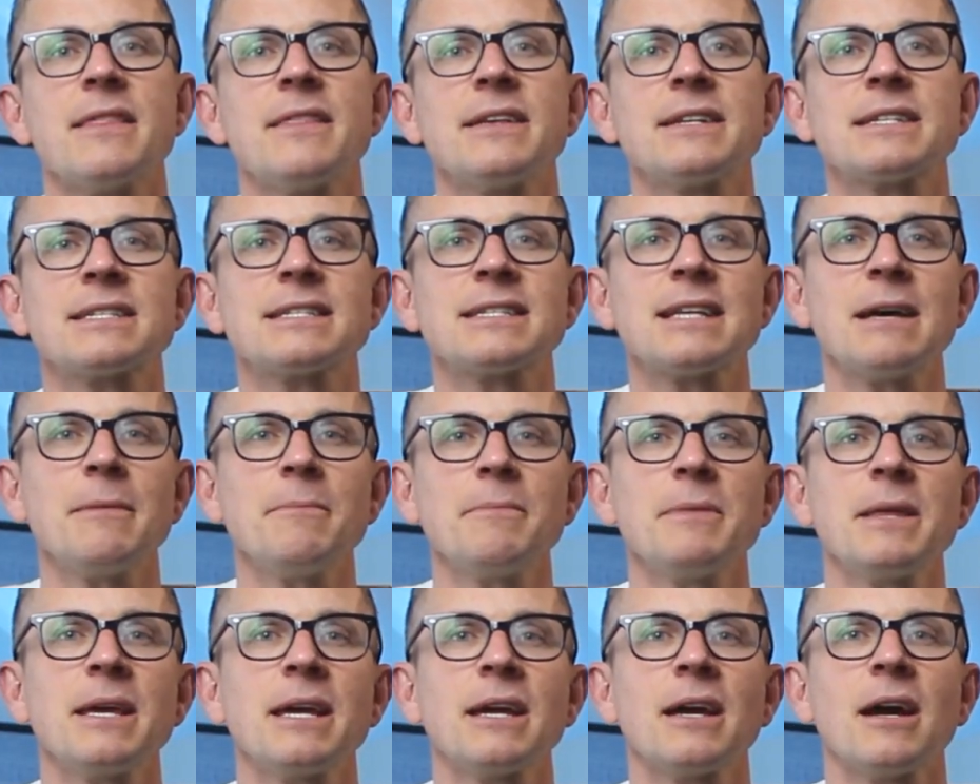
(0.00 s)
there's
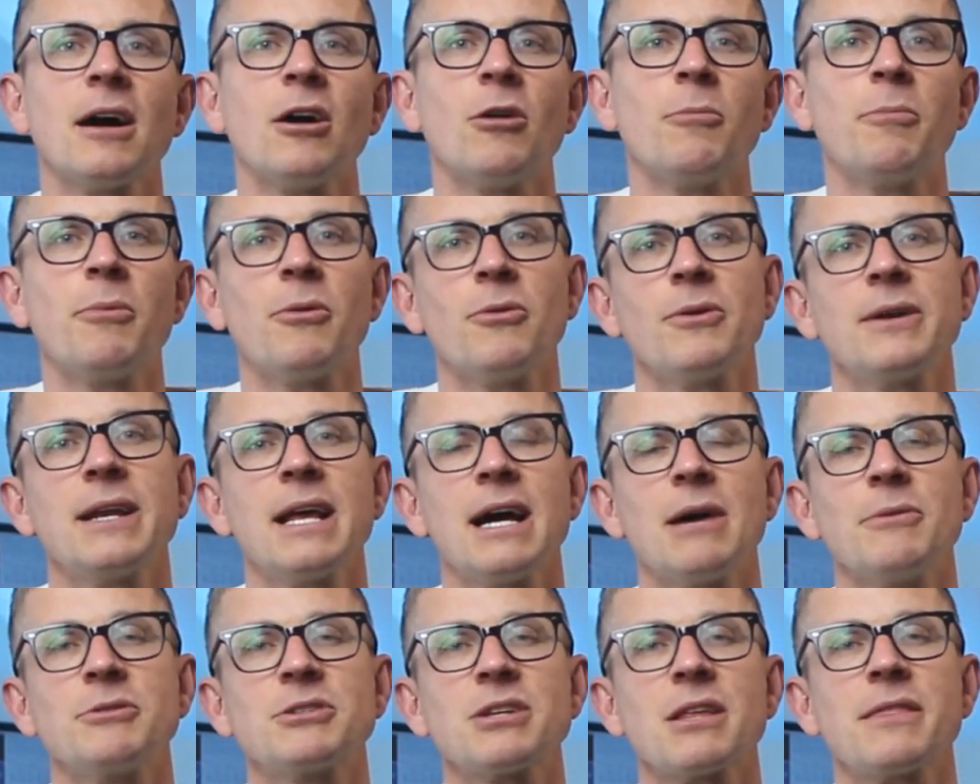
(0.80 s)
something I'll point
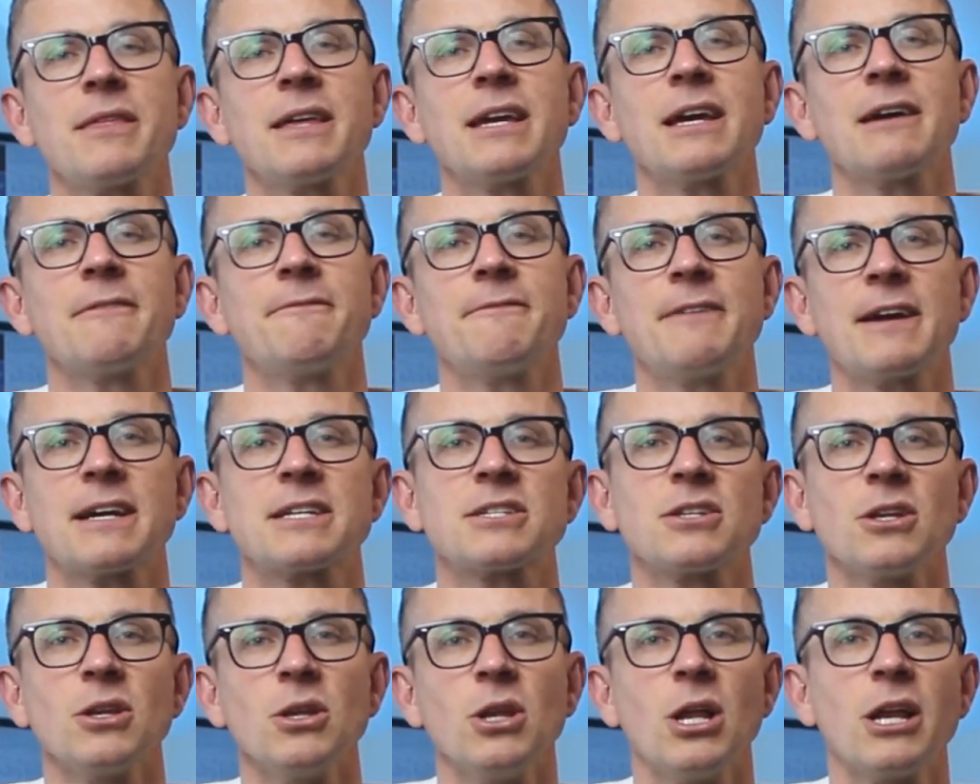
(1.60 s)
out which I think
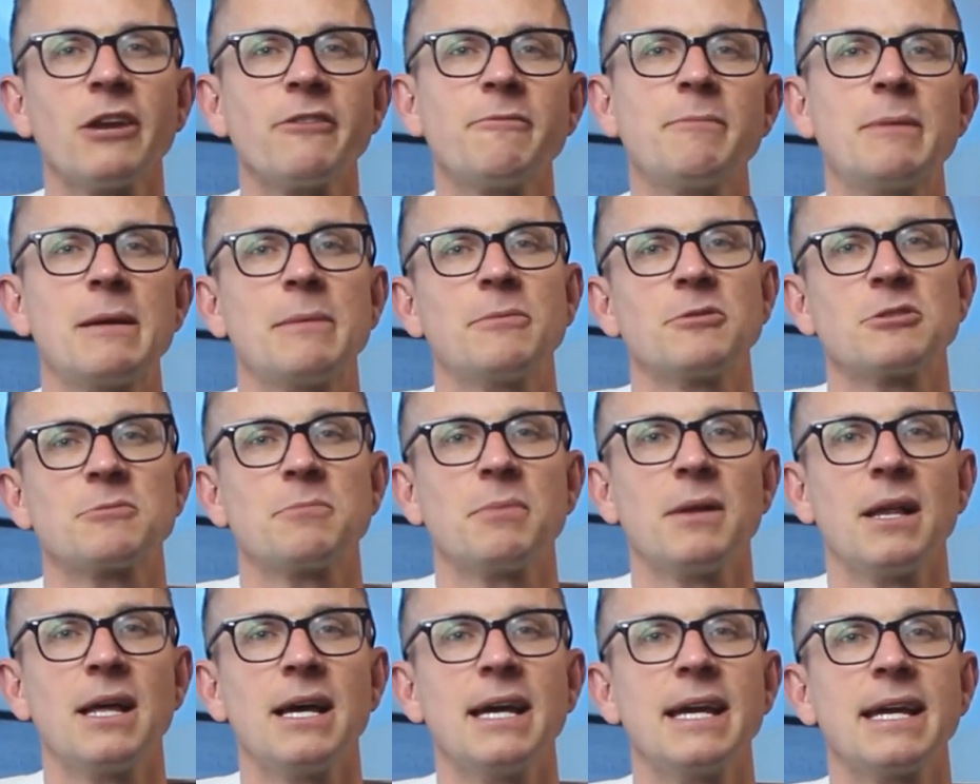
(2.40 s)
affects a lot of people's
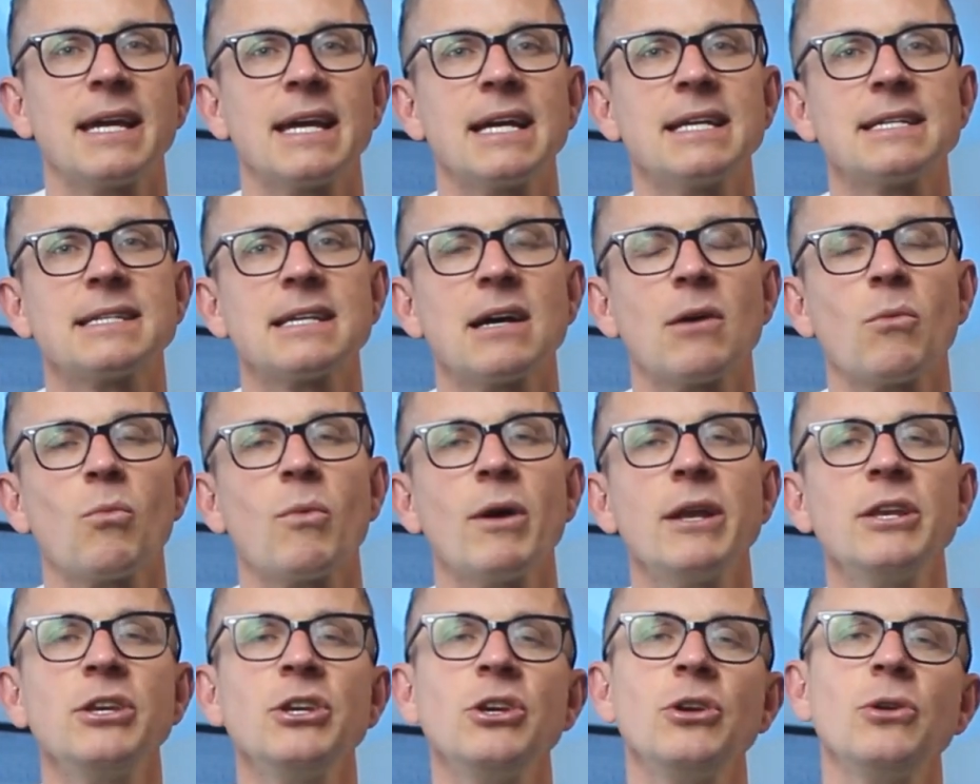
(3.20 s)
playing, is that
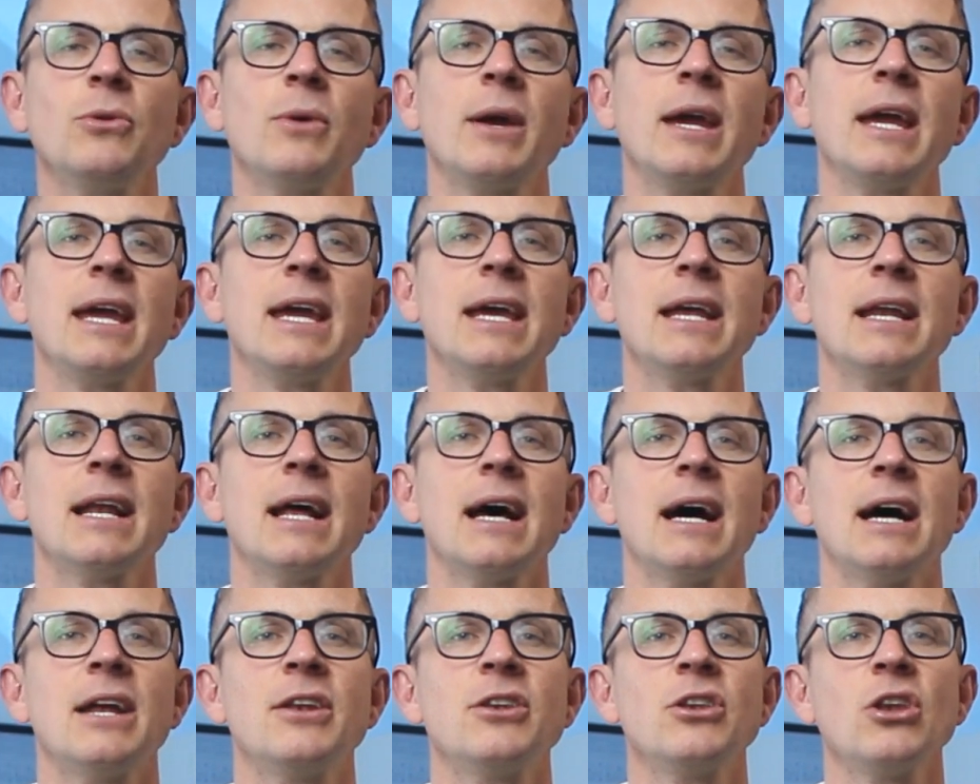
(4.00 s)
when you
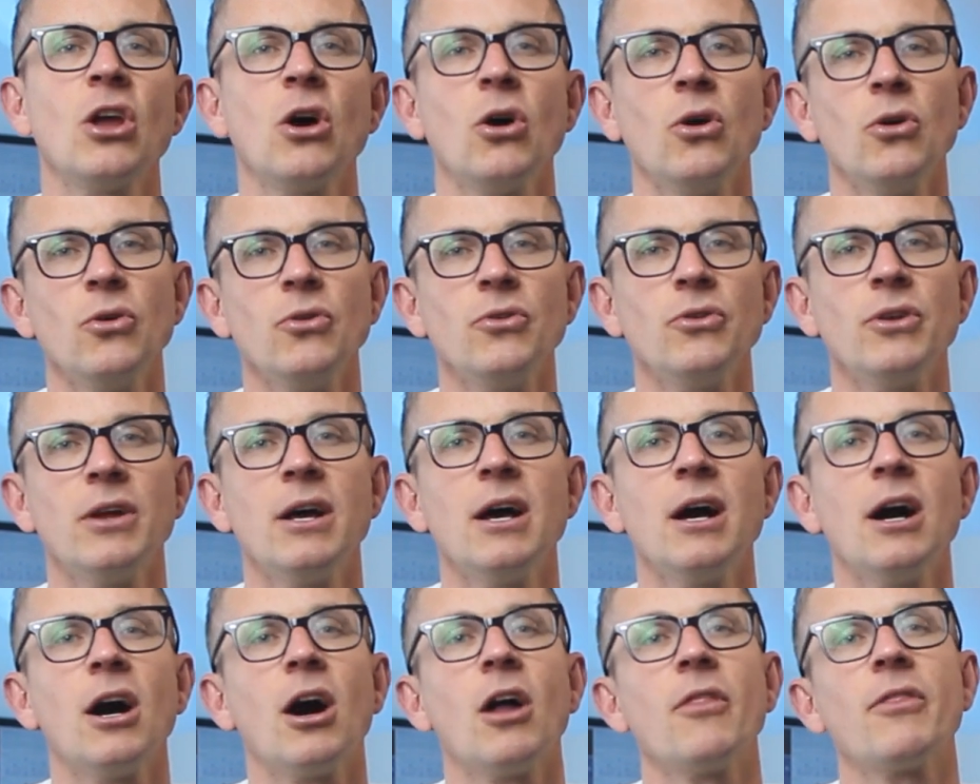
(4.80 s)
hit a note
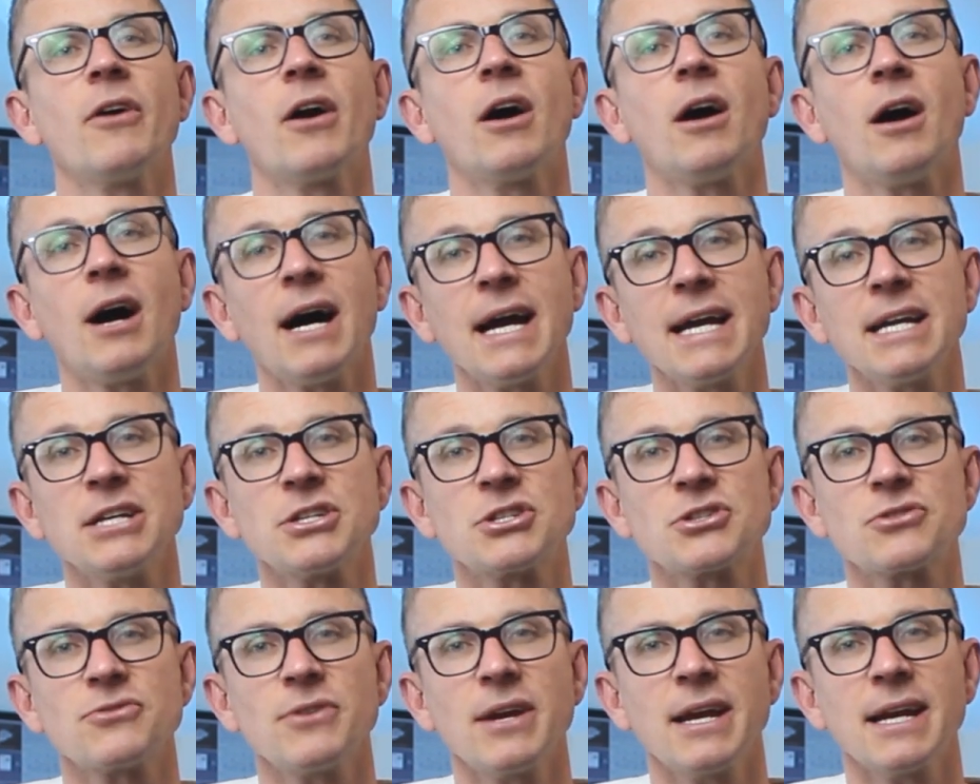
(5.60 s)
on the higher
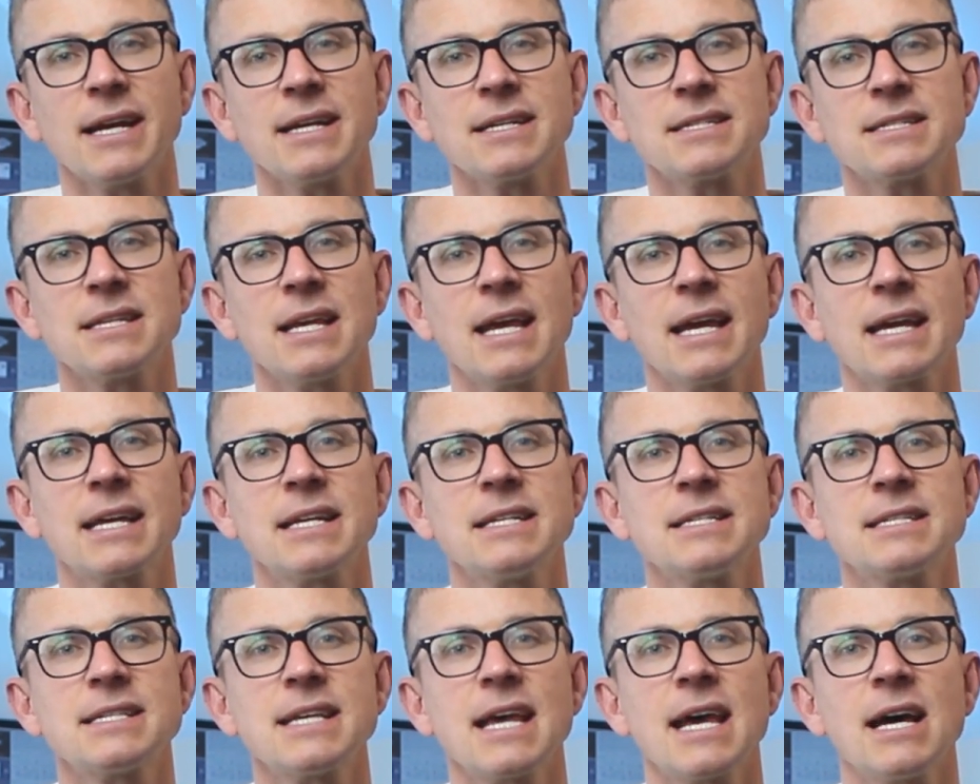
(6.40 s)
strings, it
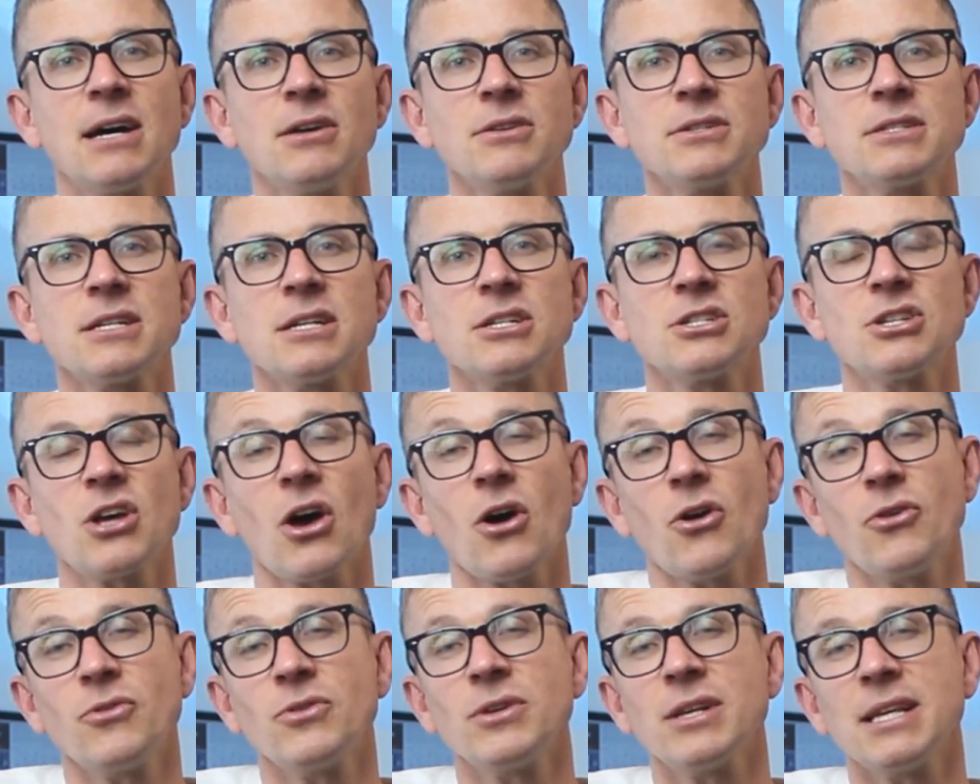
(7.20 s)
can sound
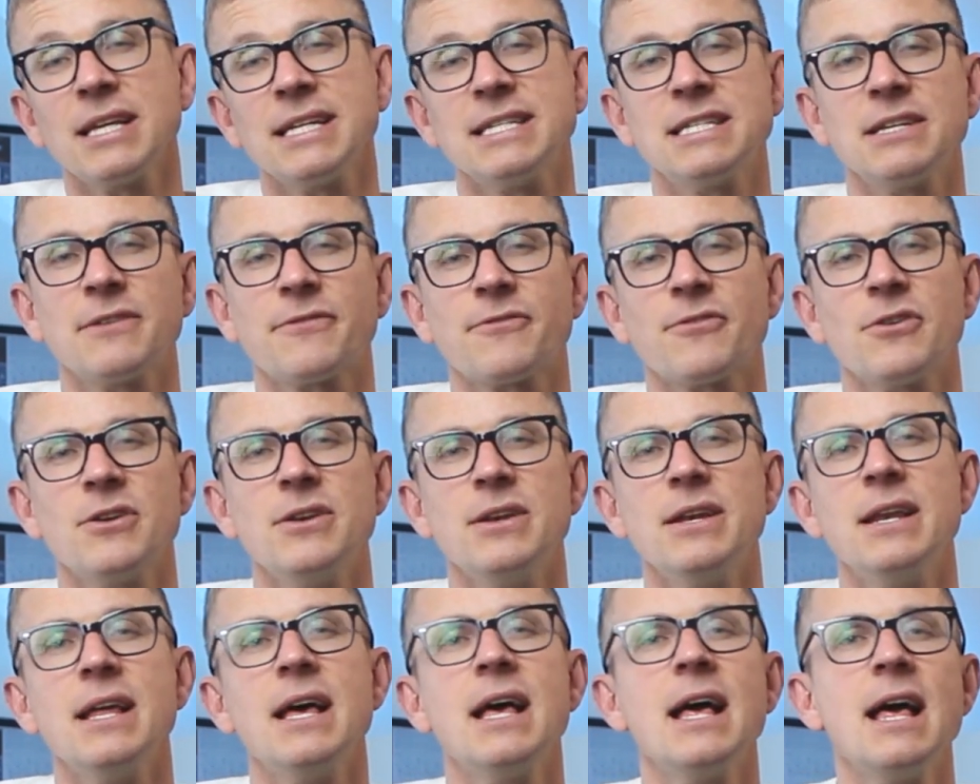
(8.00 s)
tonally
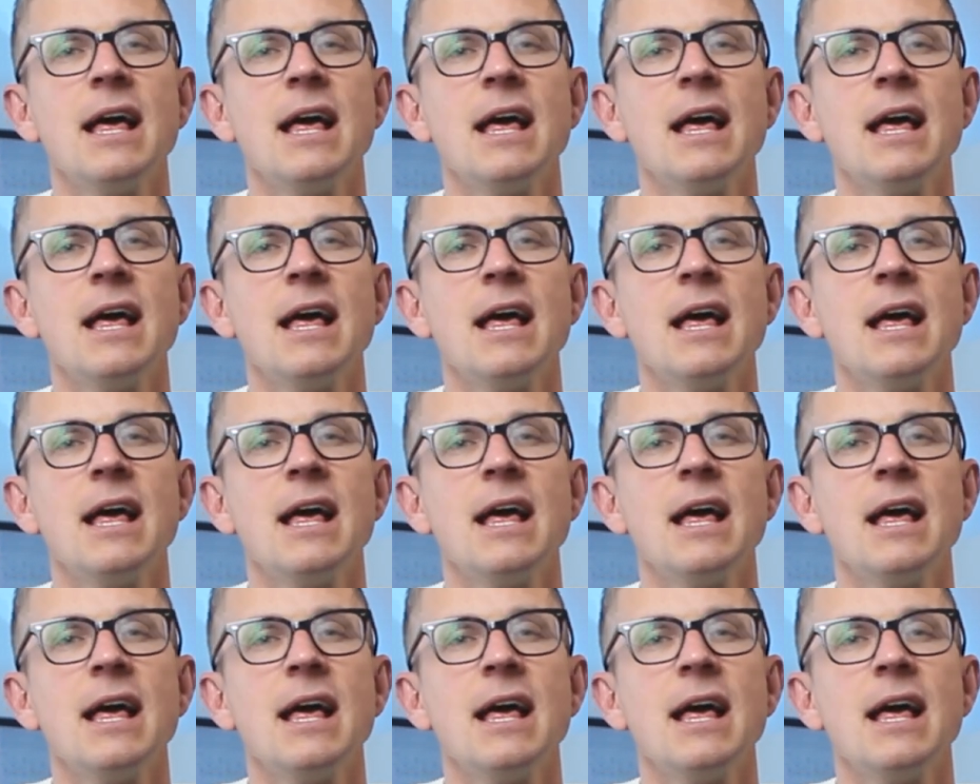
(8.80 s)
different